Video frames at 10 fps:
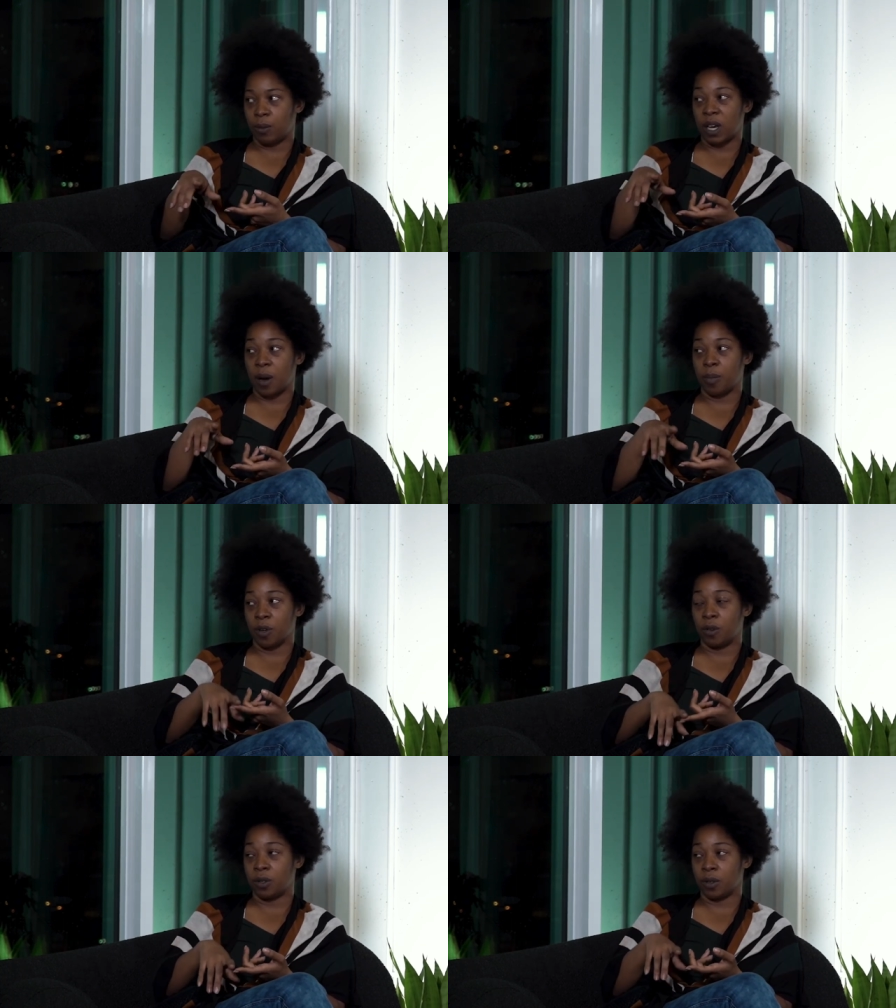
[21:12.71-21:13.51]
We got
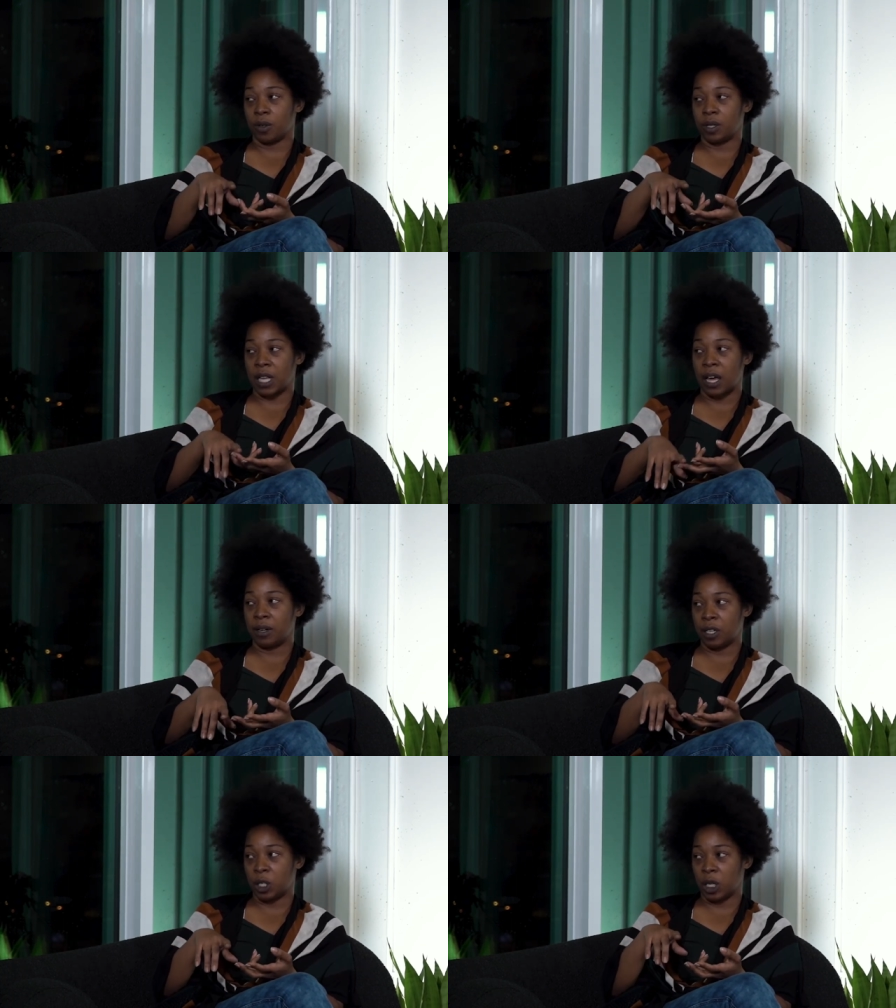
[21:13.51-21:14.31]
producers, yeah. sound
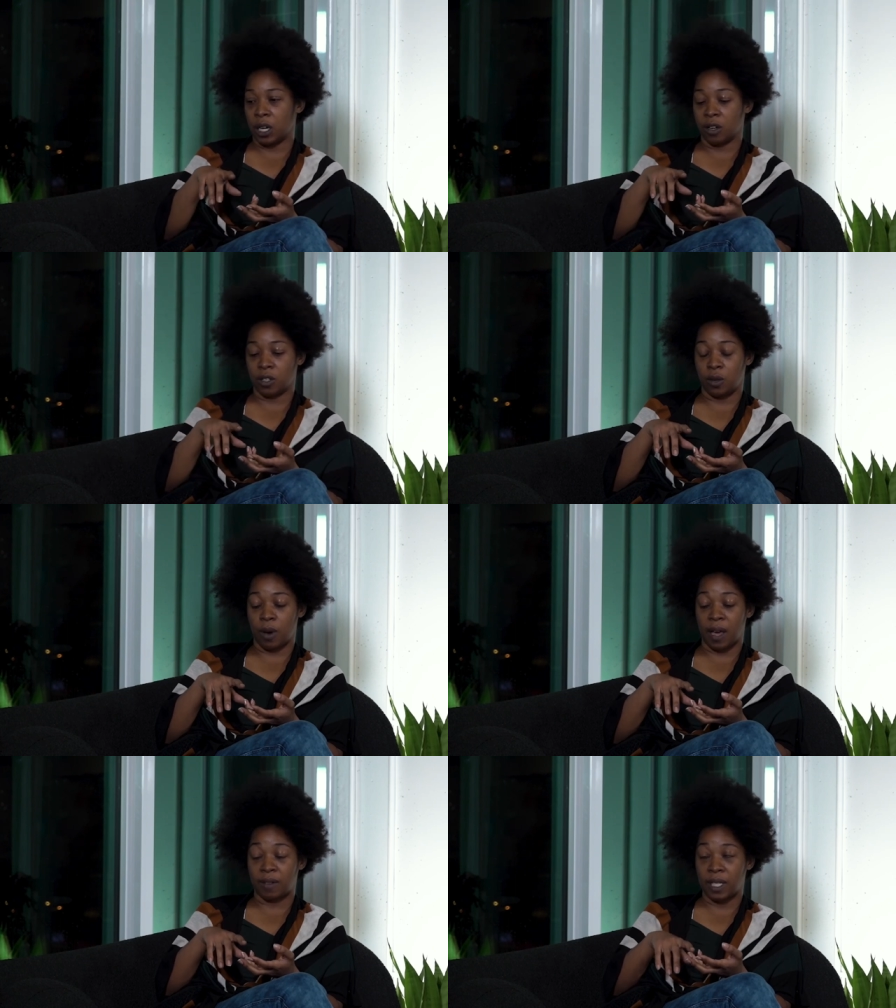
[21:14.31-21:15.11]
engineers, Fair. you
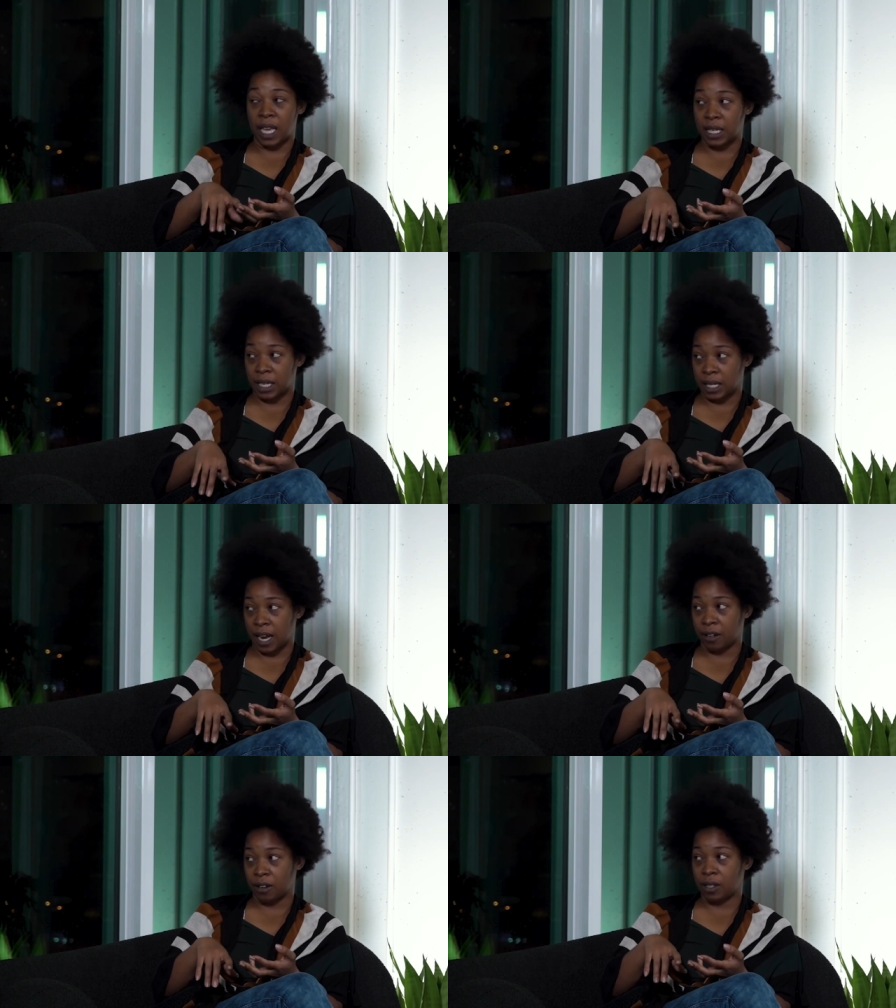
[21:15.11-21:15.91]
have set
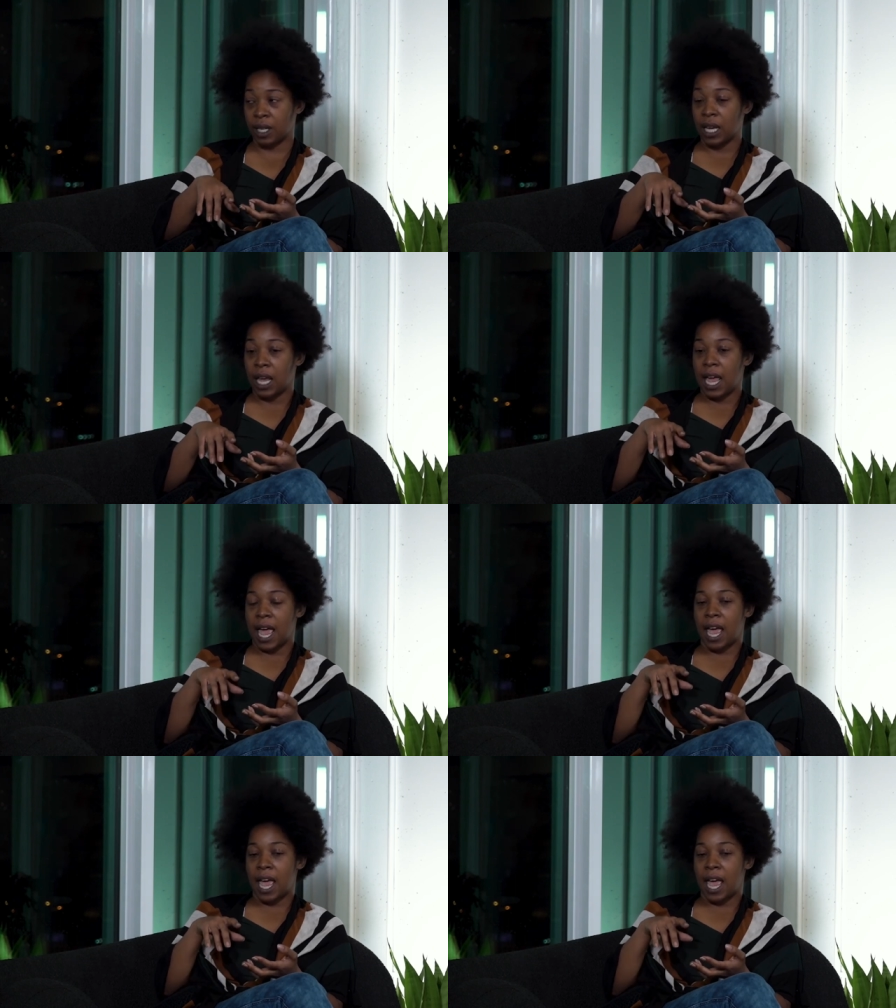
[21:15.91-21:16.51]
designers. Mm -hmm.